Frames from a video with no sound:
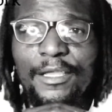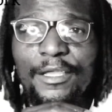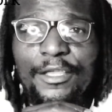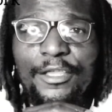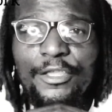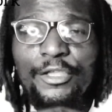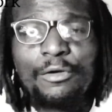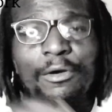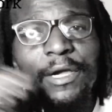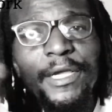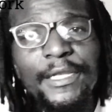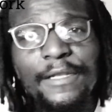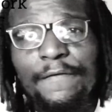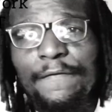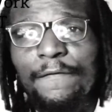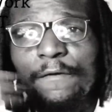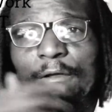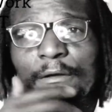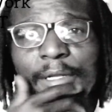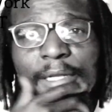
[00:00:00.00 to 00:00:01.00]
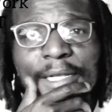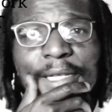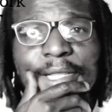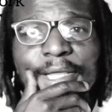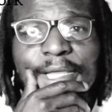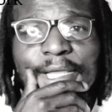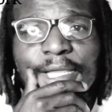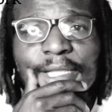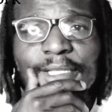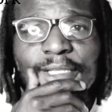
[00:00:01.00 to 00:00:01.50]
you are in a foreign
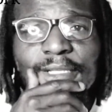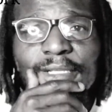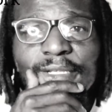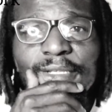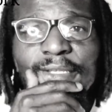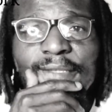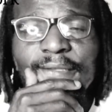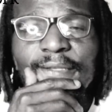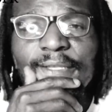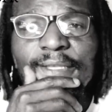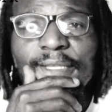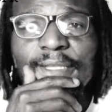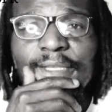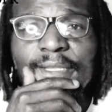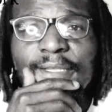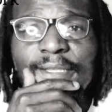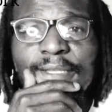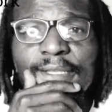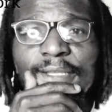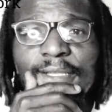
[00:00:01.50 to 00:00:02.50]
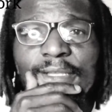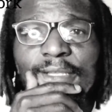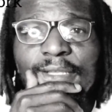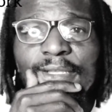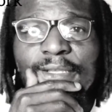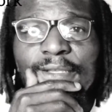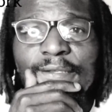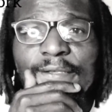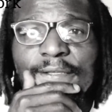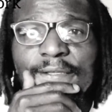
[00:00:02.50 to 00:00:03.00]
land.
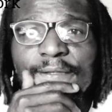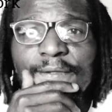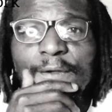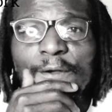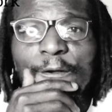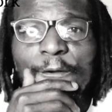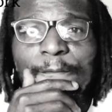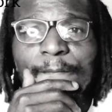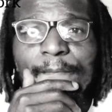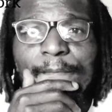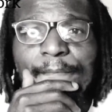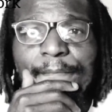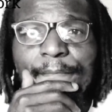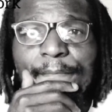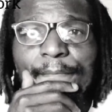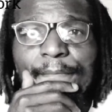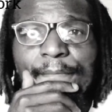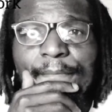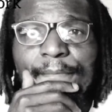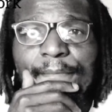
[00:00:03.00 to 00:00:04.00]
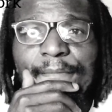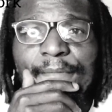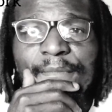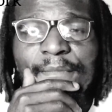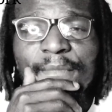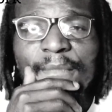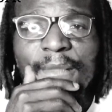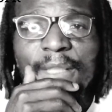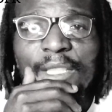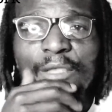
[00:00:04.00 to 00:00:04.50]
So
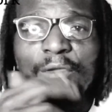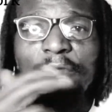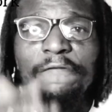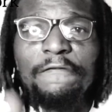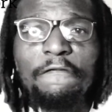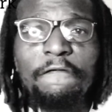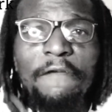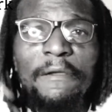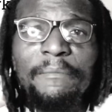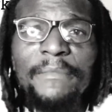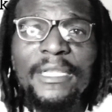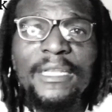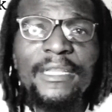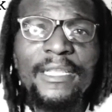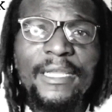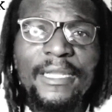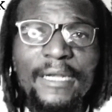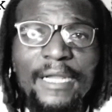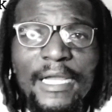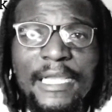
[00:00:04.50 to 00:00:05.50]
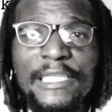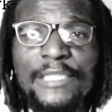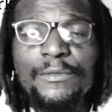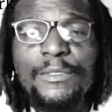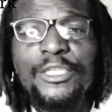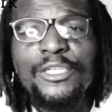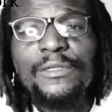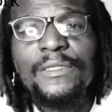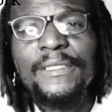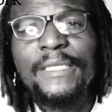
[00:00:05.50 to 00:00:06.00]
you have to familiarize
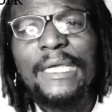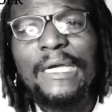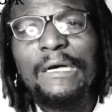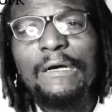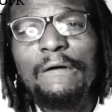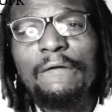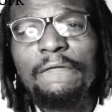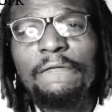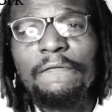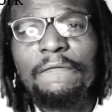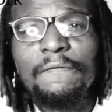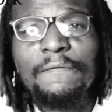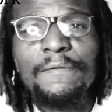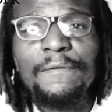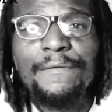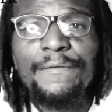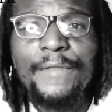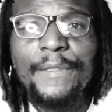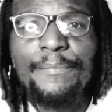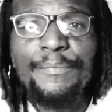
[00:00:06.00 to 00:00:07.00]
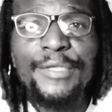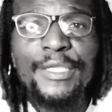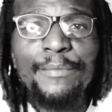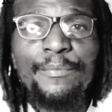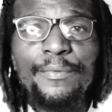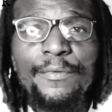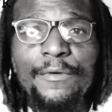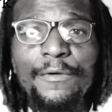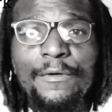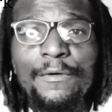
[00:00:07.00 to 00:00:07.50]
with yourself, the
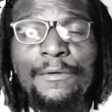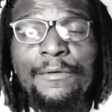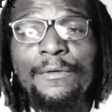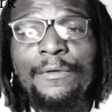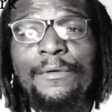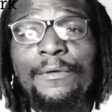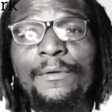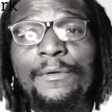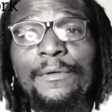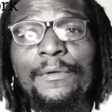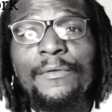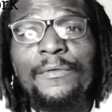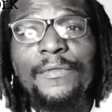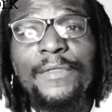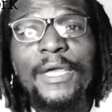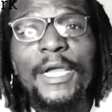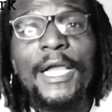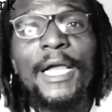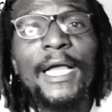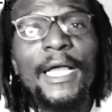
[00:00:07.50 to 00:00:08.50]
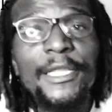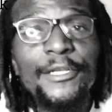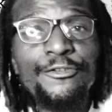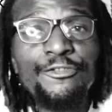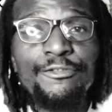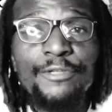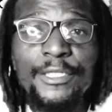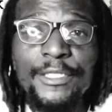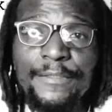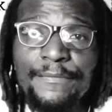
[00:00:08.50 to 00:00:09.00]
people, the
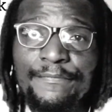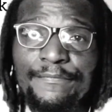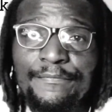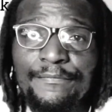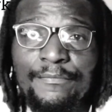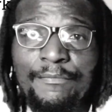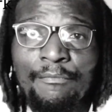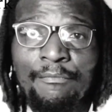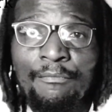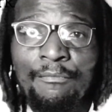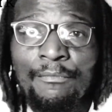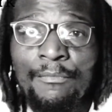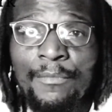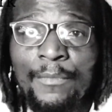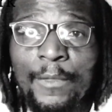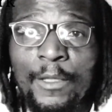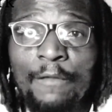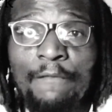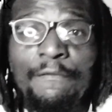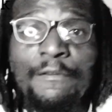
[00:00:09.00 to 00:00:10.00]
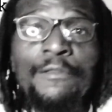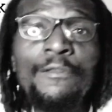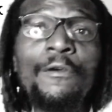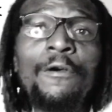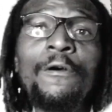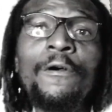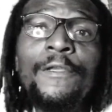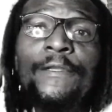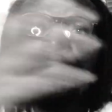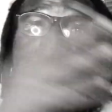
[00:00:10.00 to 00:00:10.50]
country, even
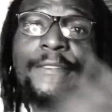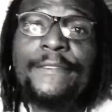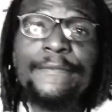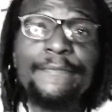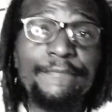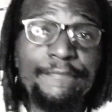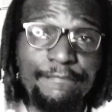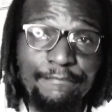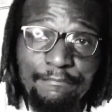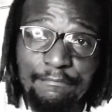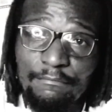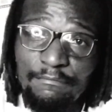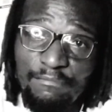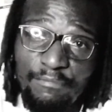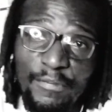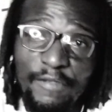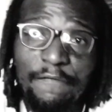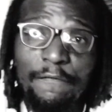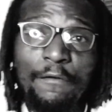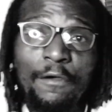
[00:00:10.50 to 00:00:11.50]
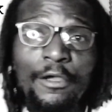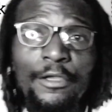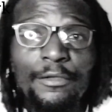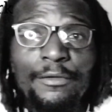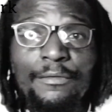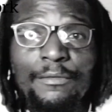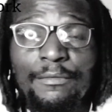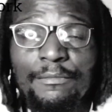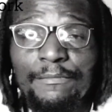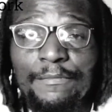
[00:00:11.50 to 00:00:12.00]
those before
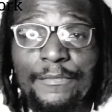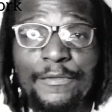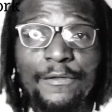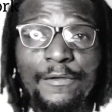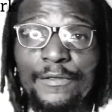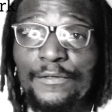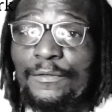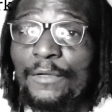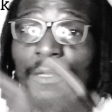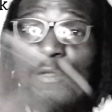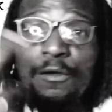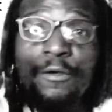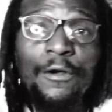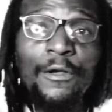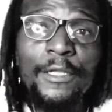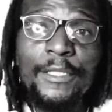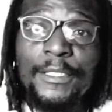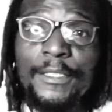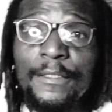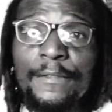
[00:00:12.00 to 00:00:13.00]
you, those who are gone.